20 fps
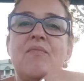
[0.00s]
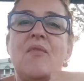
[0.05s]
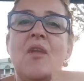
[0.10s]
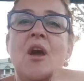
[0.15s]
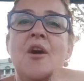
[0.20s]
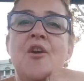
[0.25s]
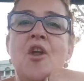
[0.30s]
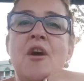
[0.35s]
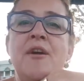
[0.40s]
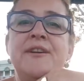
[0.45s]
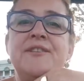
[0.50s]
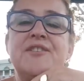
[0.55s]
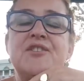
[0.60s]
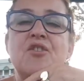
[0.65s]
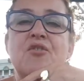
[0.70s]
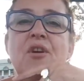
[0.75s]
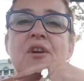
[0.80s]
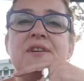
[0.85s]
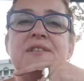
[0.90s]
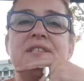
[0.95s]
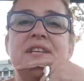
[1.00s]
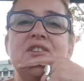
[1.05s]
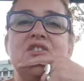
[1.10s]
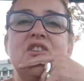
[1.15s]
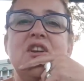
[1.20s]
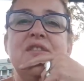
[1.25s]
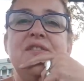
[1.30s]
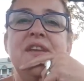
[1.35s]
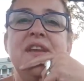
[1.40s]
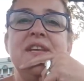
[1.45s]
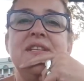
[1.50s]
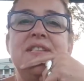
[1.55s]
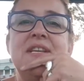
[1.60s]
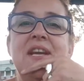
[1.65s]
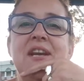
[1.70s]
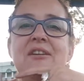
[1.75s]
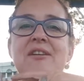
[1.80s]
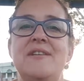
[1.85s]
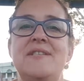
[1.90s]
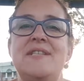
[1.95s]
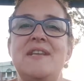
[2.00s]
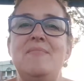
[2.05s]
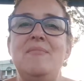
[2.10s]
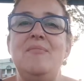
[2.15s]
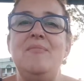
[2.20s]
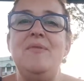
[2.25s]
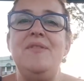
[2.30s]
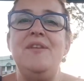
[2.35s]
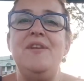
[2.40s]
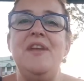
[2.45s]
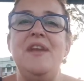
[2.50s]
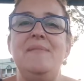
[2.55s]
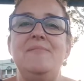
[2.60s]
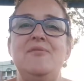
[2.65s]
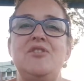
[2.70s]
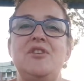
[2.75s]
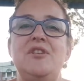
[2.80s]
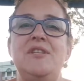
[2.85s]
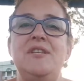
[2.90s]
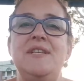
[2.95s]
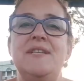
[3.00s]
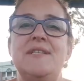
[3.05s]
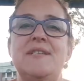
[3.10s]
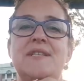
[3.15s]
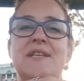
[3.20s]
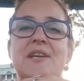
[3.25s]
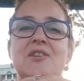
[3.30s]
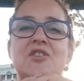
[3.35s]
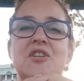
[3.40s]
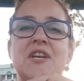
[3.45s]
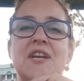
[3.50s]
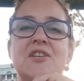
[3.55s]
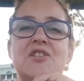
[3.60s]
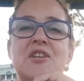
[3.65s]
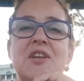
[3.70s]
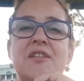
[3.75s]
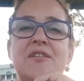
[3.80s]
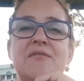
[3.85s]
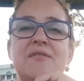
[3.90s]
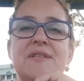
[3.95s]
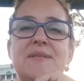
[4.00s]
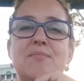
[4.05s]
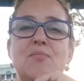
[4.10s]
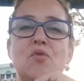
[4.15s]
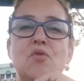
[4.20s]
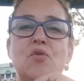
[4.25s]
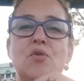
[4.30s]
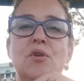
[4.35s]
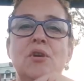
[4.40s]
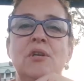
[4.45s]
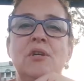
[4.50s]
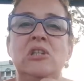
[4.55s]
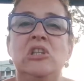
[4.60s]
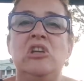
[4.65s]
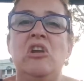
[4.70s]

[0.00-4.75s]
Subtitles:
I know, it's gross actually. I think it's hilarious someone with the name Two Dicks touching each other is more...